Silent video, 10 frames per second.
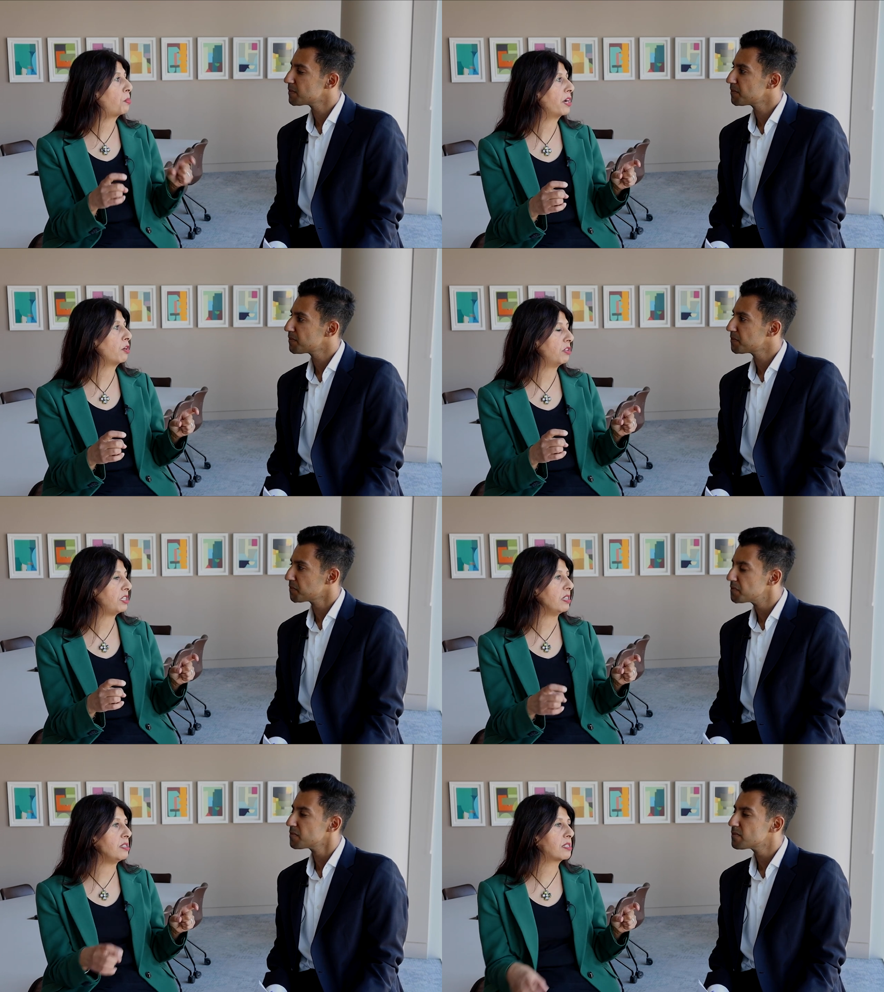
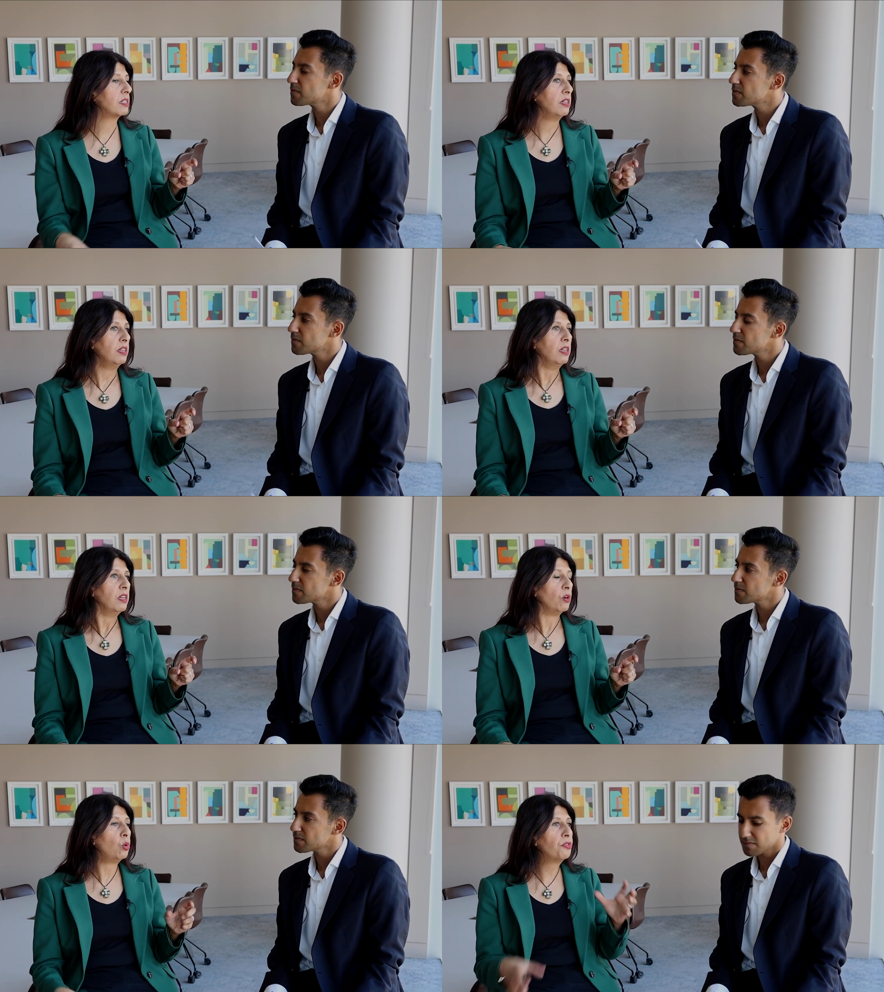Speaker 1: priorities.
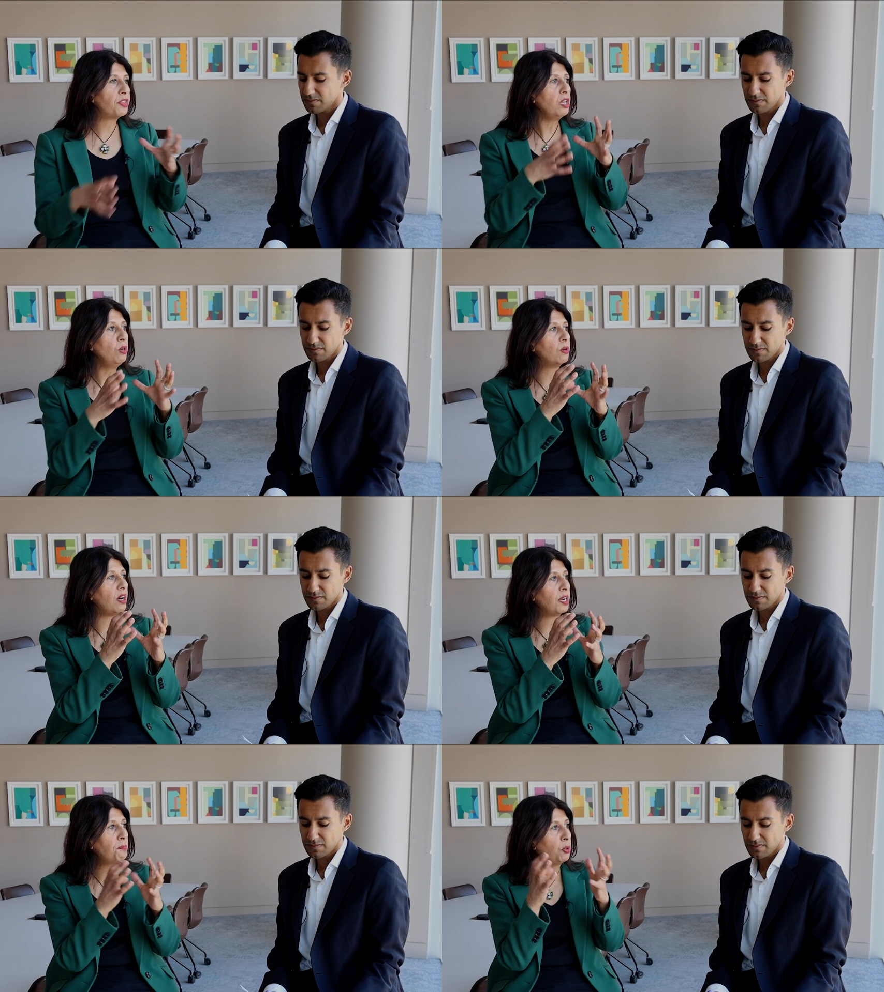Although
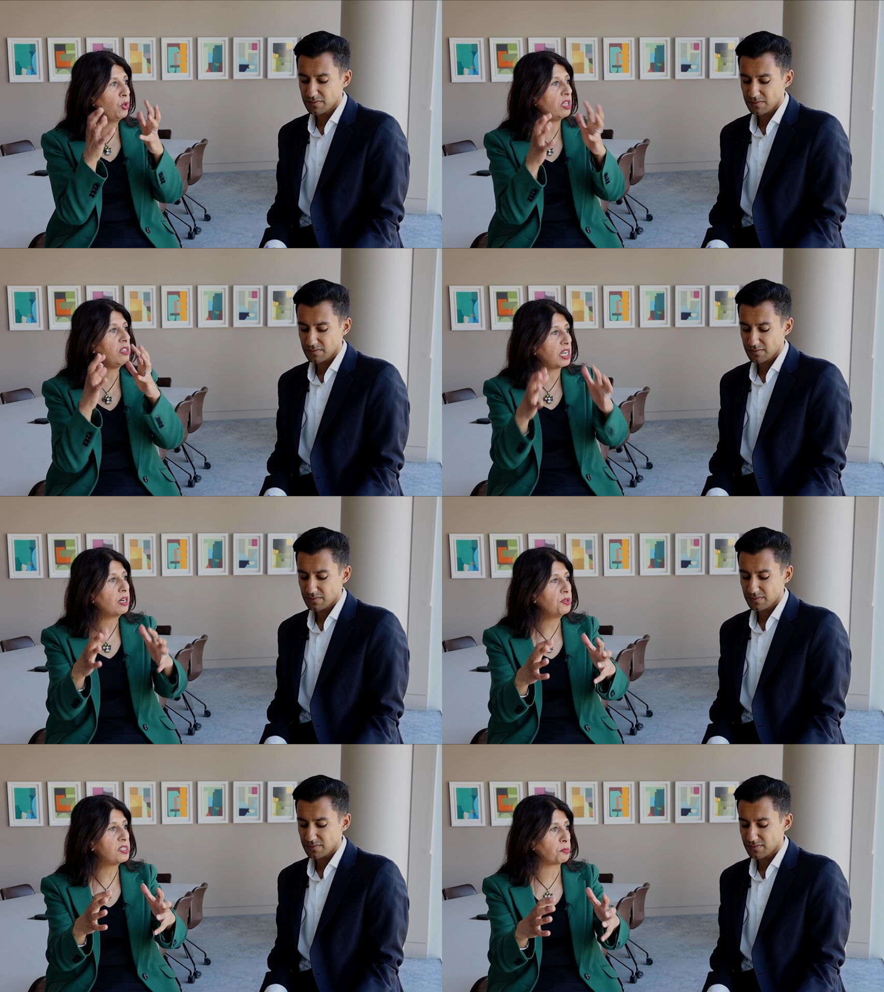I put it
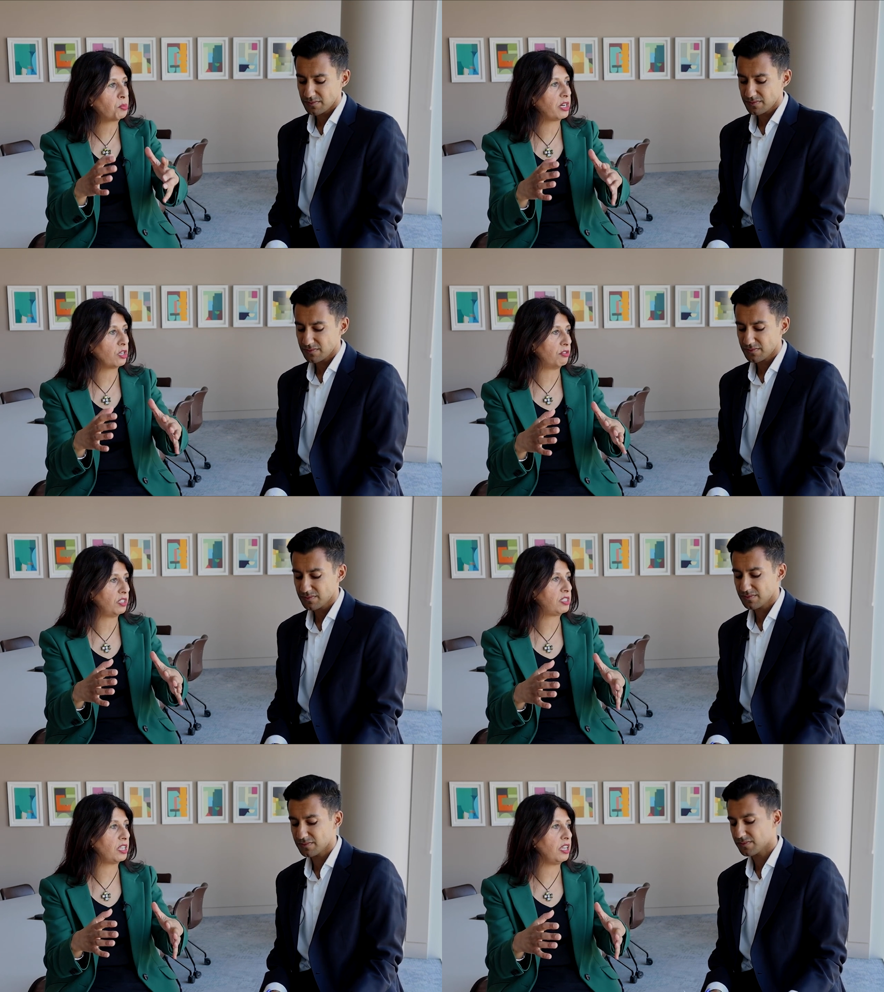down as a
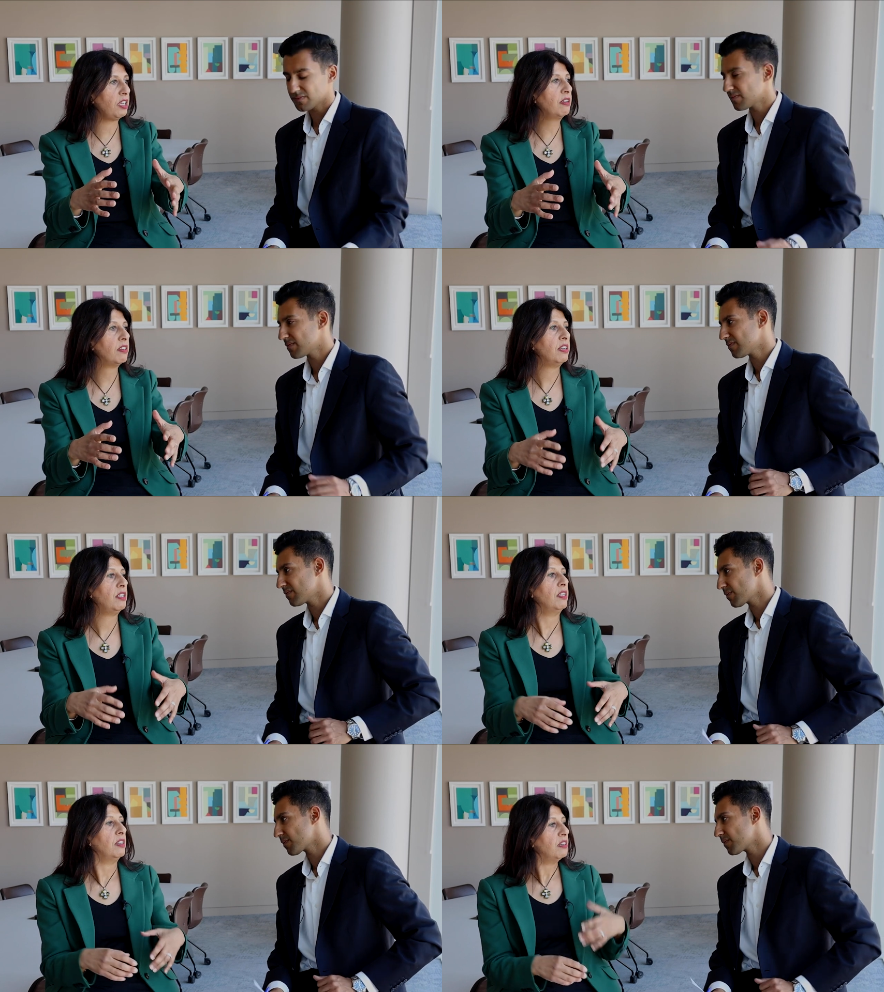priority,
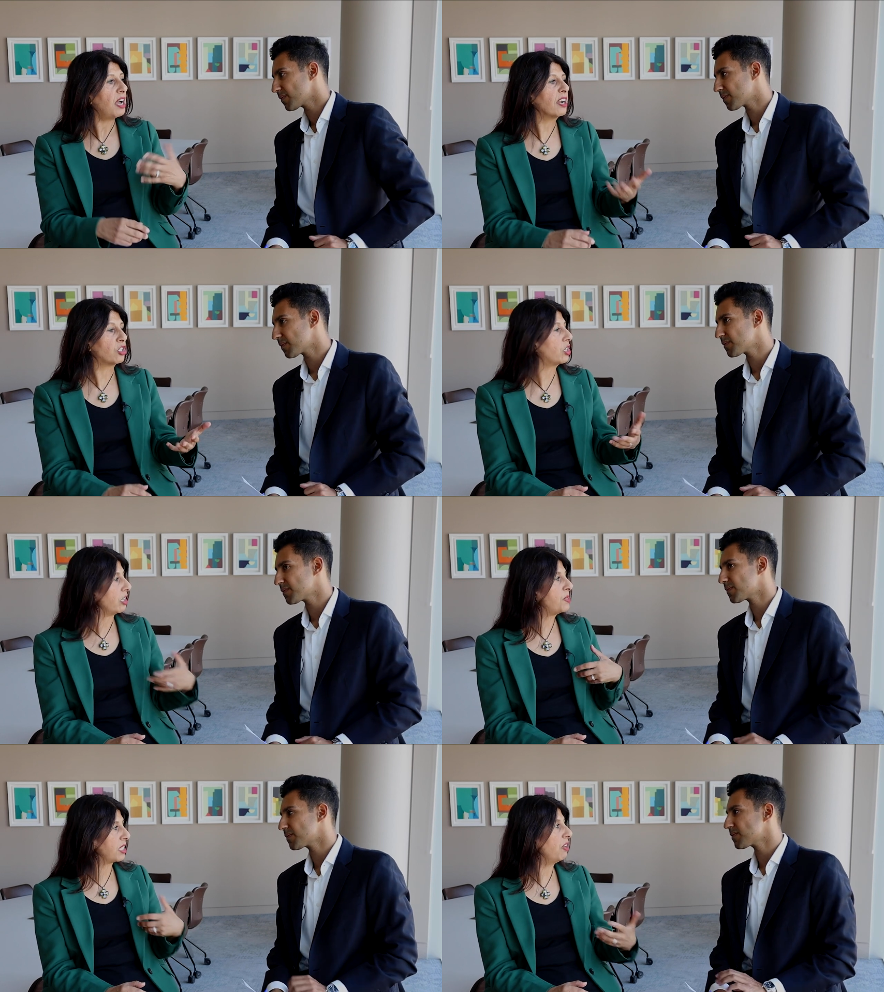actually
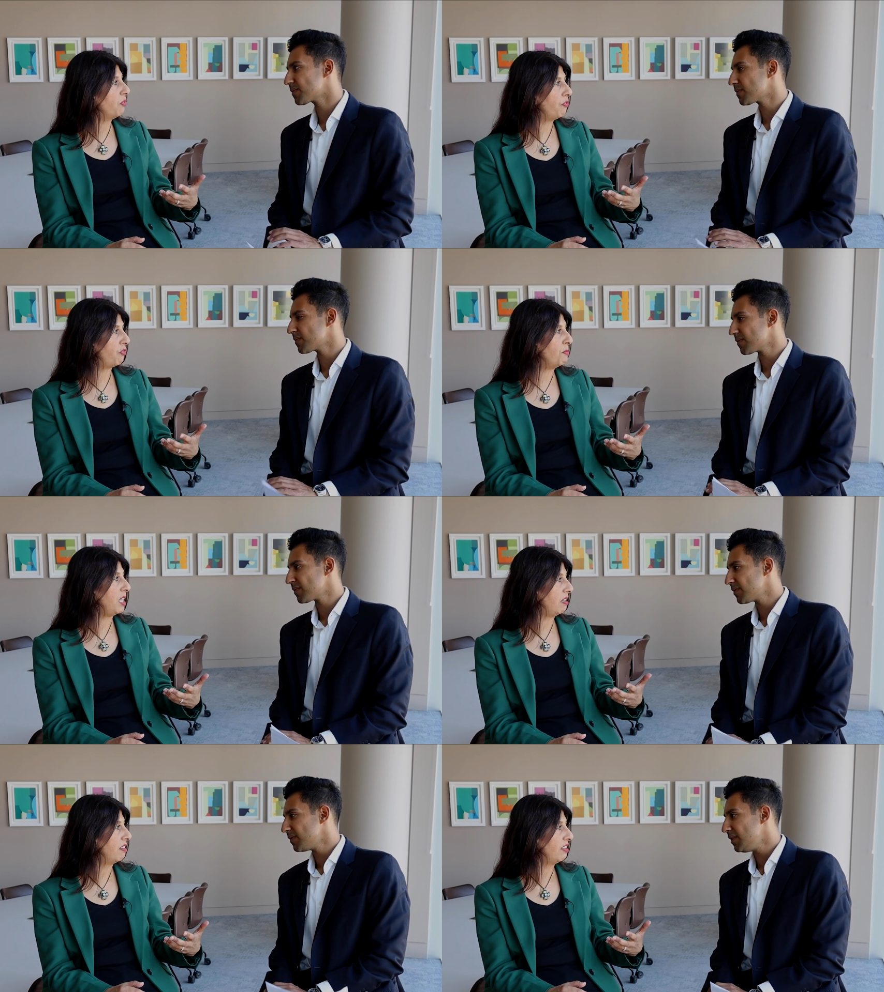it was a given for me.